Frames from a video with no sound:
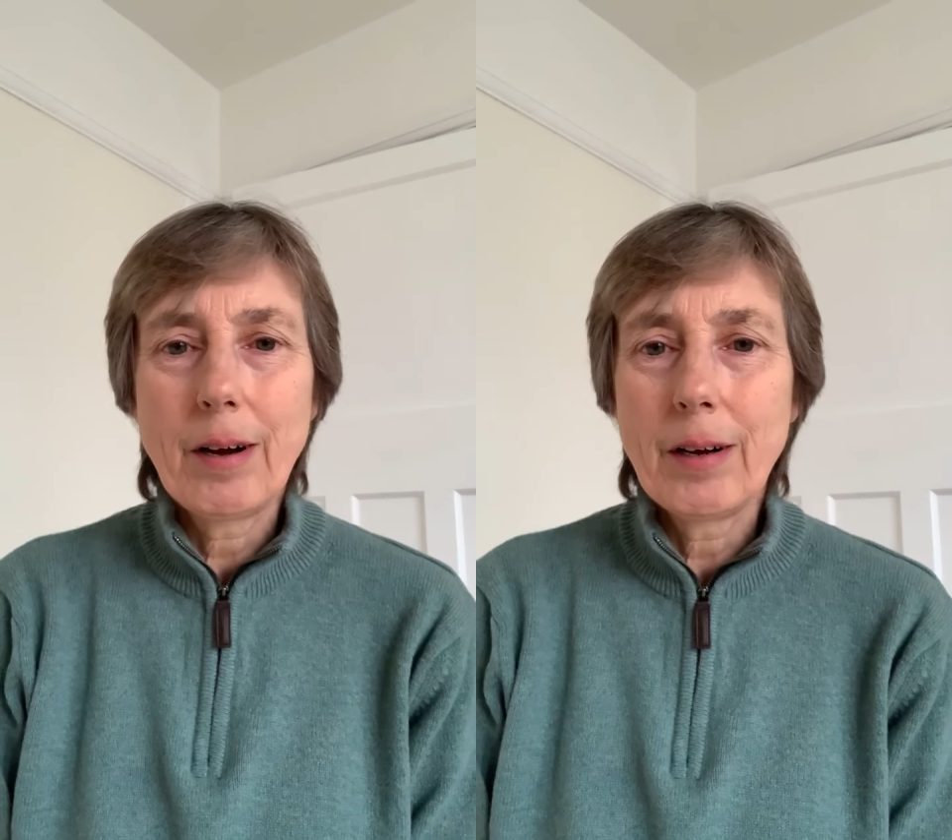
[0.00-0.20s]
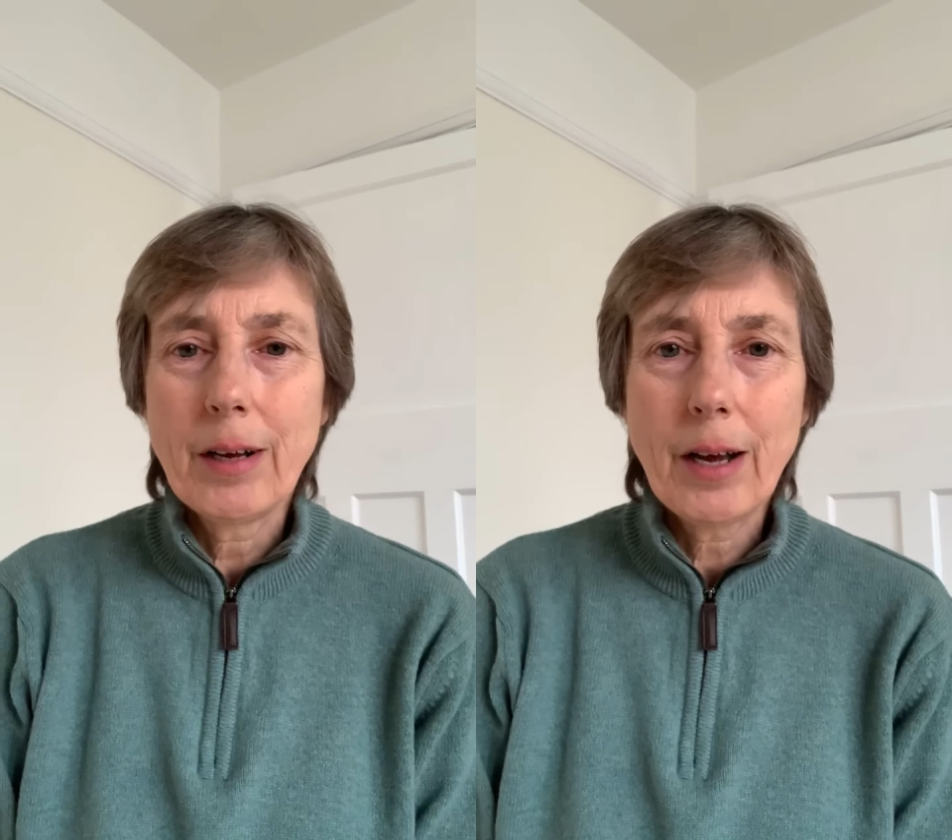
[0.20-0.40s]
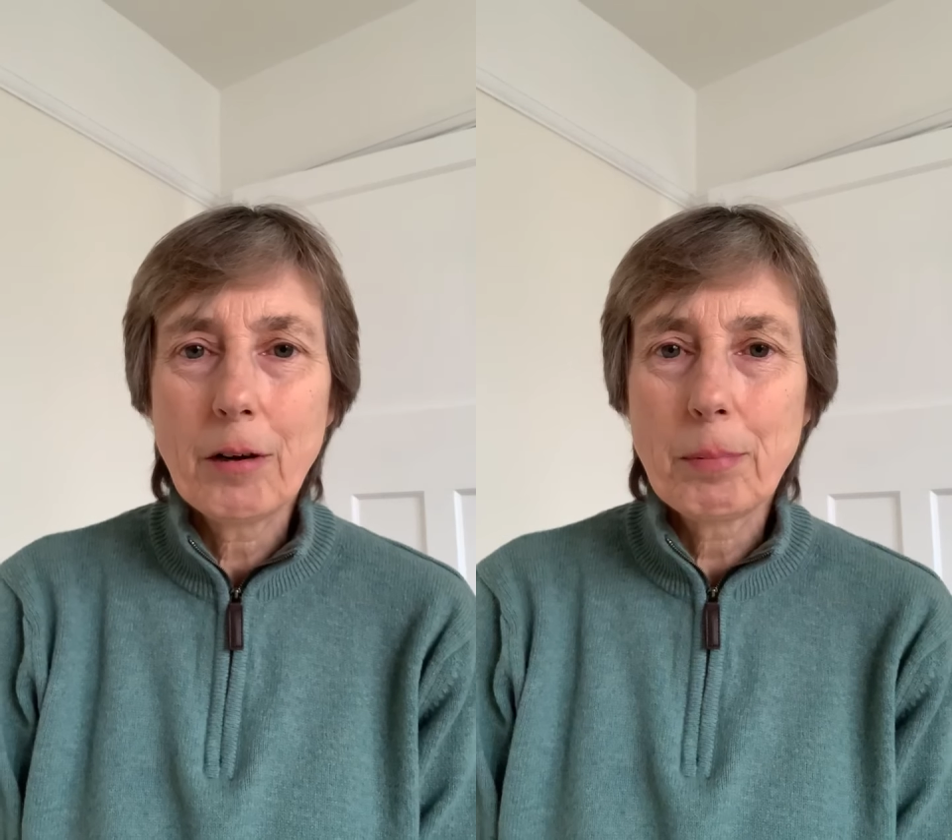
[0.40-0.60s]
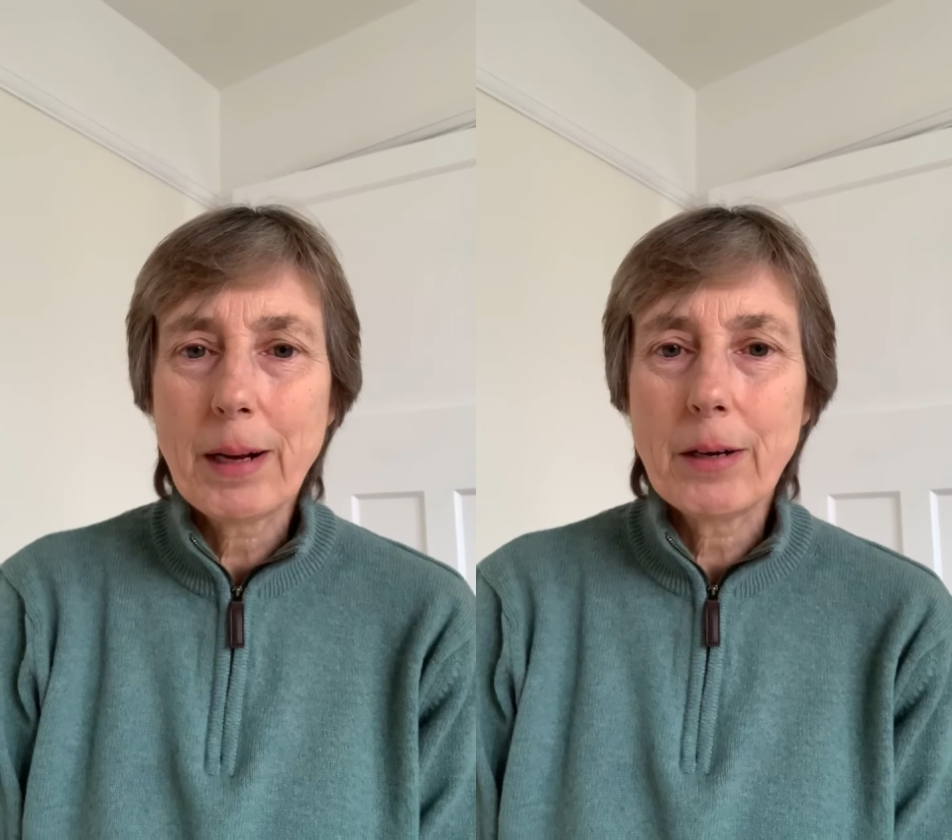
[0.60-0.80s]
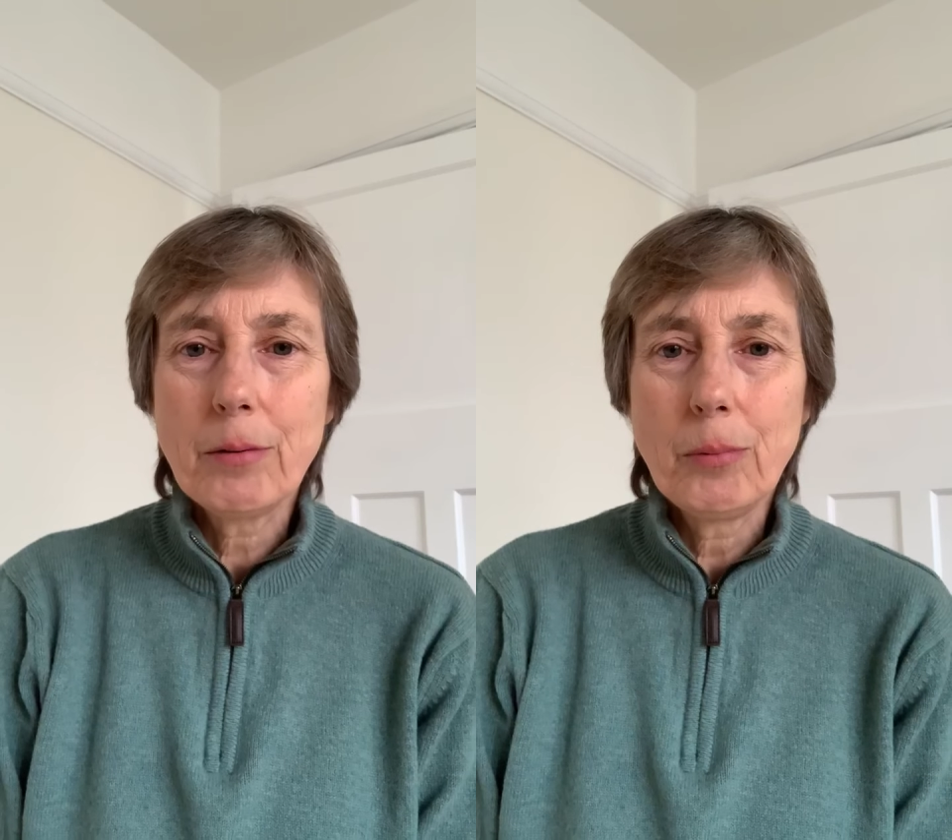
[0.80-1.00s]
I help
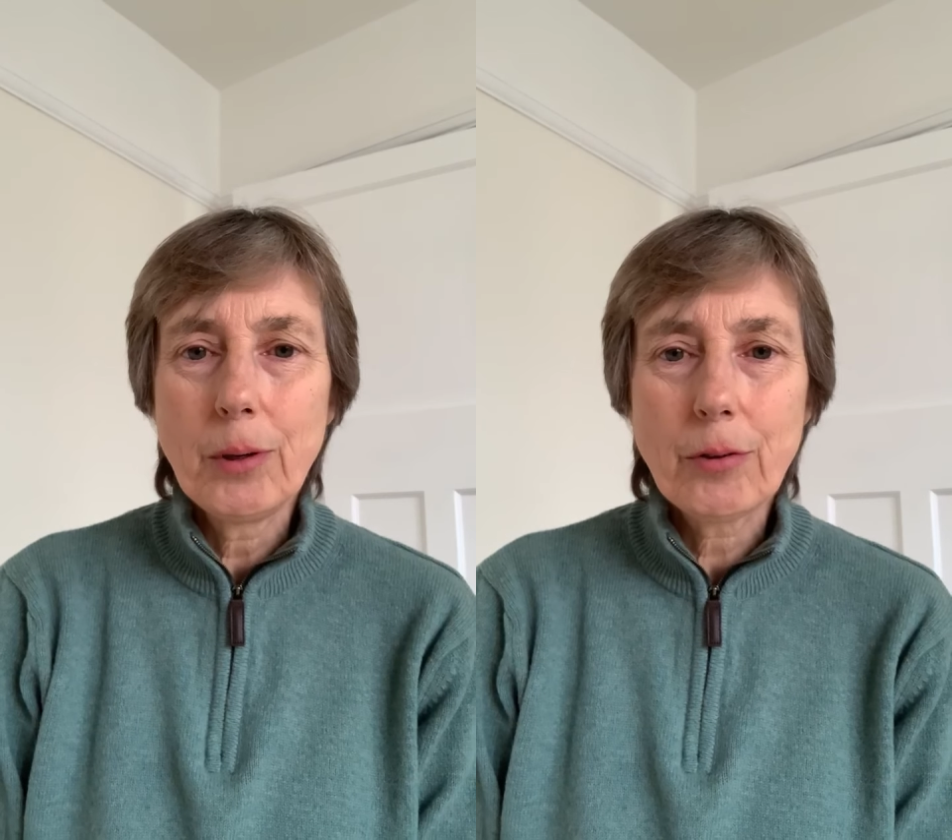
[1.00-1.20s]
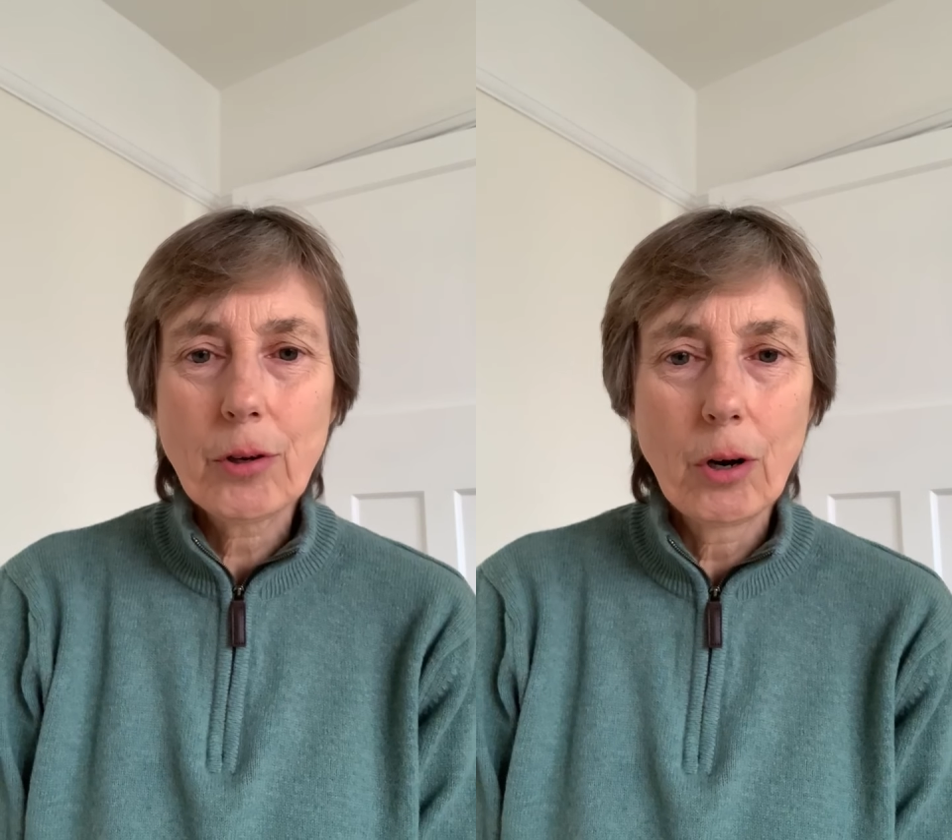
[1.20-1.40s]
out with